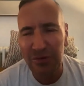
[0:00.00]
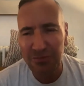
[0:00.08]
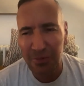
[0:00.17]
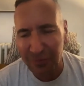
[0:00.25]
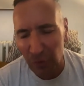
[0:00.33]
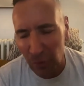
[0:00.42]

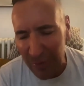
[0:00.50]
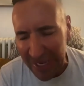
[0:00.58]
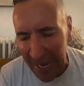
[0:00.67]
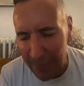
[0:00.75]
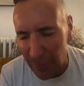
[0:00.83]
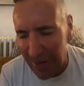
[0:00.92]
Before we
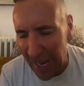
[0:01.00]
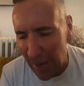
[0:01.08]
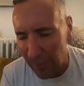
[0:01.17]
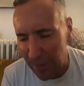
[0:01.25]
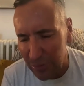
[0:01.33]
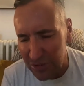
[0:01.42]
came on air,
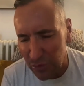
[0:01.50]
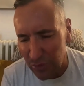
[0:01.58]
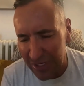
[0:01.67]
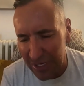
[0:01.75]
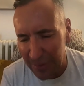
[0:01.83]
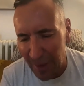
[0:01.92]
we were
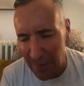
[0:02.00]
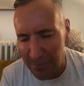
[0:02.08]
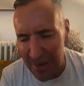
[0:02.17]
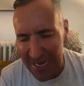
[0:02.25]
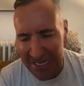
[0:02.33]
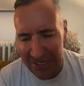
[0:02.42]
talking about
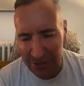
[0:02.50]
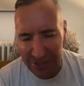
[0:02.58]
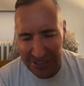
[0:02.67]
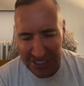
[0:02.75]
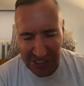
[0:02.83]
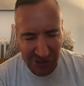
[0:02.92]
media
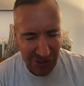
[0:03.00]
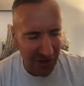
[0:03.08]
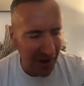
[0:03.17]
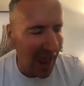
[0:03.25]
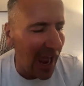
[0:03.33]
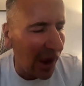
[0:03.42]
addiction
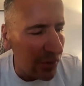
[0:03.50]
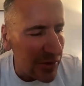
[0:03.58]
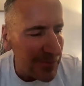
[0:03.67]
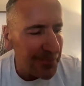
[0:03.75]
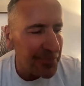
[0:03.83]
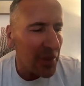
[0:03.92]
and how,
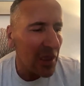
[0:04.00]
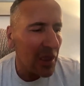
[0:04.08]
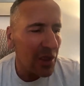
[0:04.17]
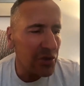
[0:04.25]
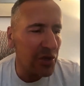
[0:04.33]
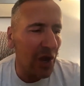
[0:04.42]

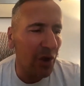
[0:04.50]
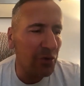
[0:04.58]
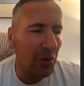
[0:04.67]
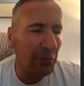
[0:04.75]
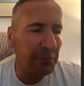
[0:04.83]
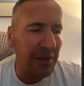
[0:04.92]

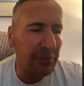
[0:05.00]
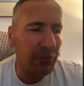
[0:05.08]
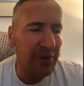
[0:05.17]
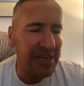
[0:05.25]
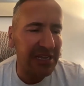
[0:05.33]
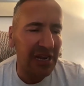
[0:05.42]

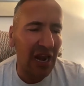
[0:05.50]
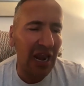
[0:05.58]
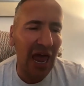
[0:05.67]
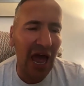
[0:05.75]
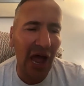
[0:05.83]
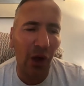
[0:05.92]
we can
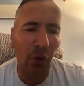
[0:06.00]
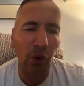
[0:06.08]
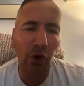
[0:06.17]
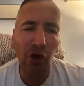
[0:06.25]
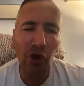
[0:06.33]
allow